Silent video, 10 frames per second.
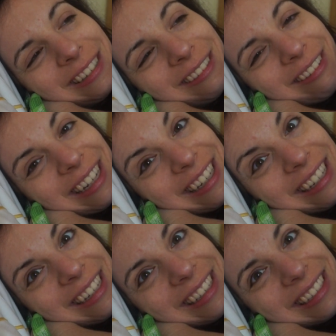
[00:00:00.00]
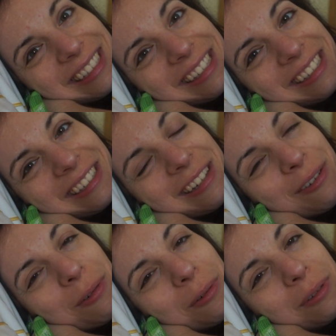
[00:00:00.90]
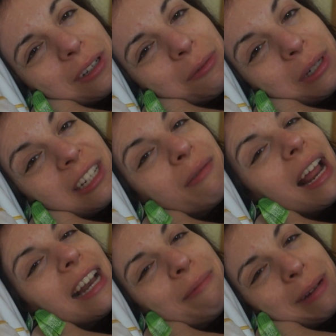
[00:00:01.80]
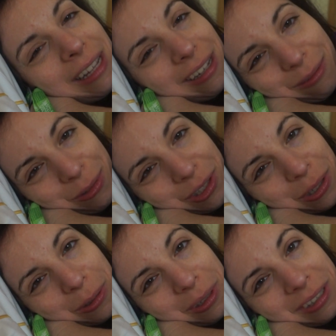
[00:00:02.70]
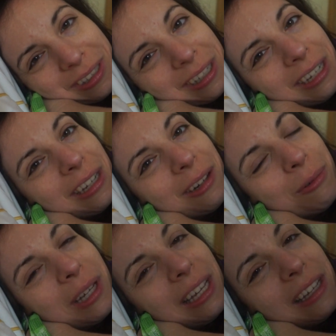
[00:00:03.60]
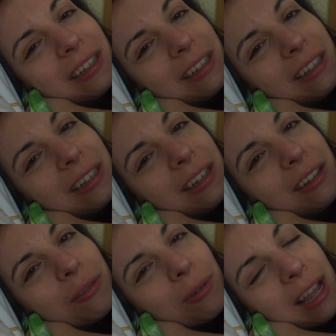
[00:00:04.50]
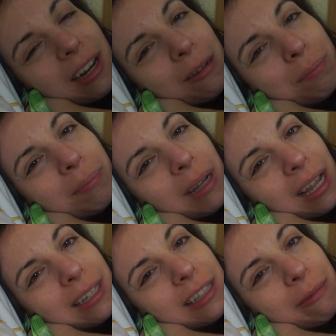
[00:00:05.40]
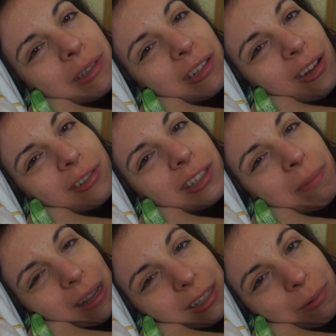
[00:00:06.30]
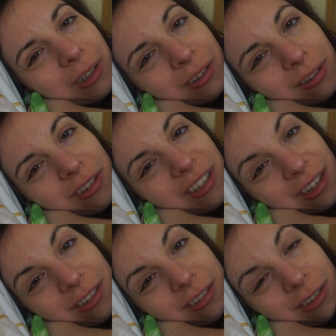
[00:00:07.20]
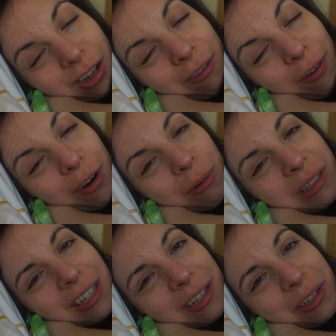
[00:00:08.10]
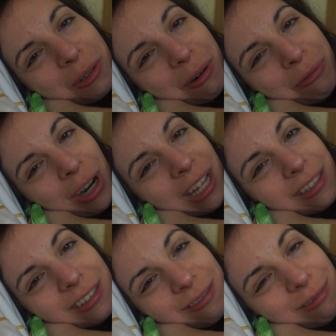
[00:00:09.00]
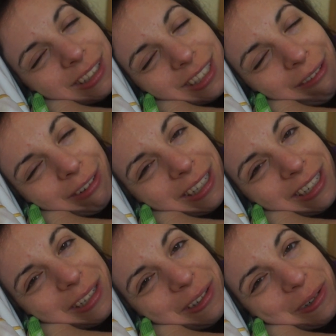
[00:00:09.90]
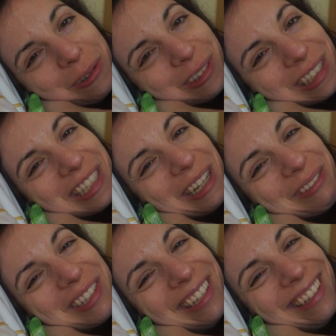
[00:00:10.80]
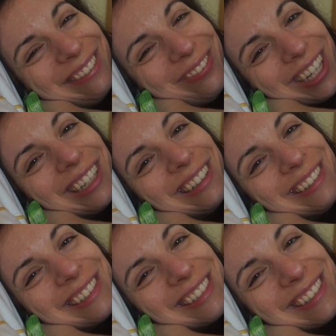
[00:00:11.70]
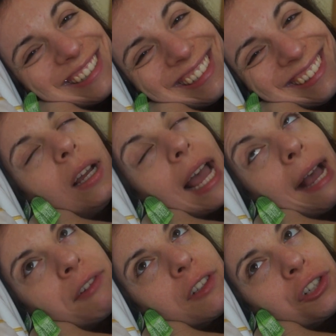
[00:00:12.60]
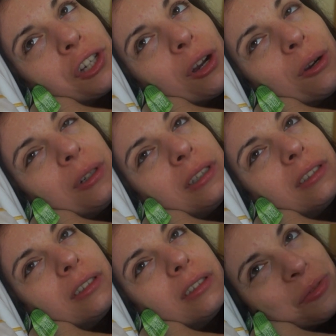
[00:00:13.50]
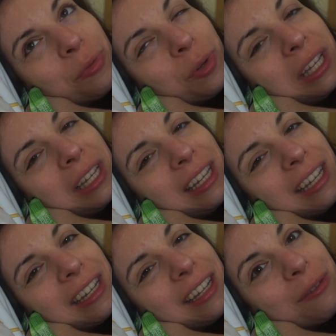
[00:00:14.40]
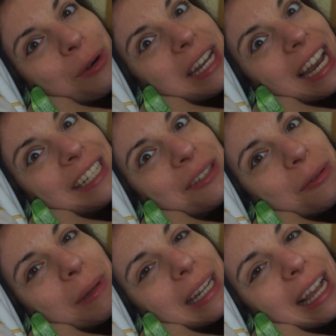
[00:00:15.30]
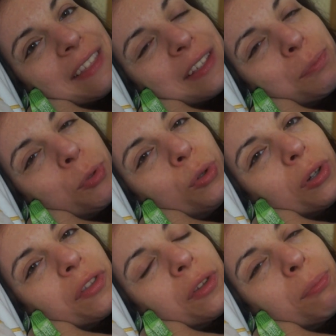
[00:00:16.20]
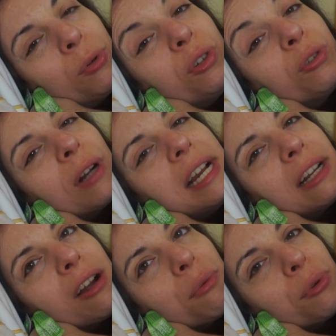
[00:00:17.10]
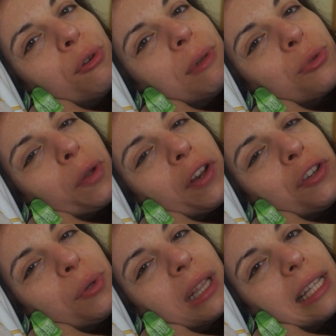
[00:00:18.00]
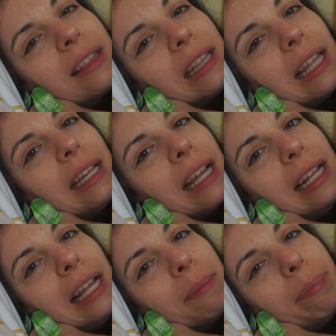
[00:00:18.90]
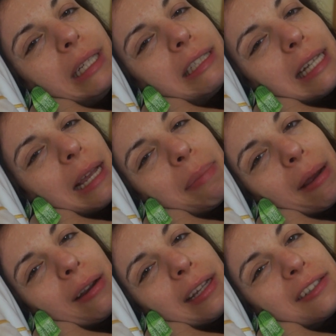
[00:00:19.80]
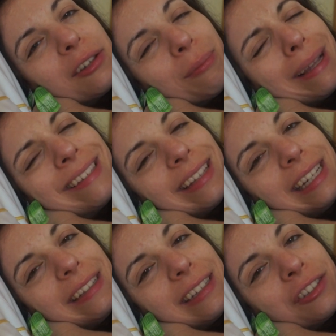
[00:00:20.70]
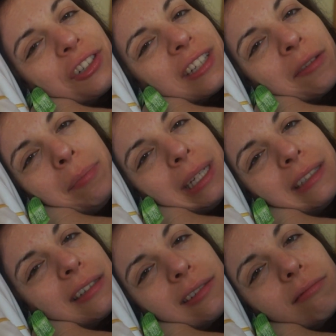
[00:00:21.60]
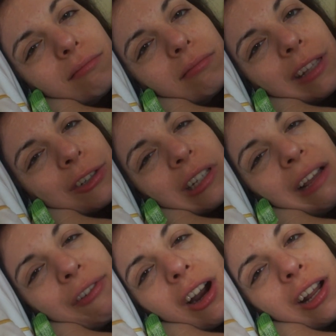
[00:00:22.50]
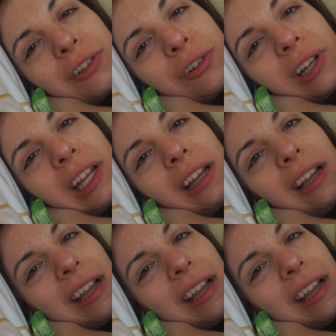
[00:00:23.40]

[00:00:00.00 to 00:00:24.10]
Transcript: We're like, it is. So we did what anybody would do. We ran up behind him as close as possible and sent took a photo and sent it to our friend. We definitely didn't introduce ourselves, like fucking losers. After the show, we went night swimming at this pool. The pool right near our room is where they're doing like the late night, like beach night party. So basically it's just like beats and there's a lifeguard on duty.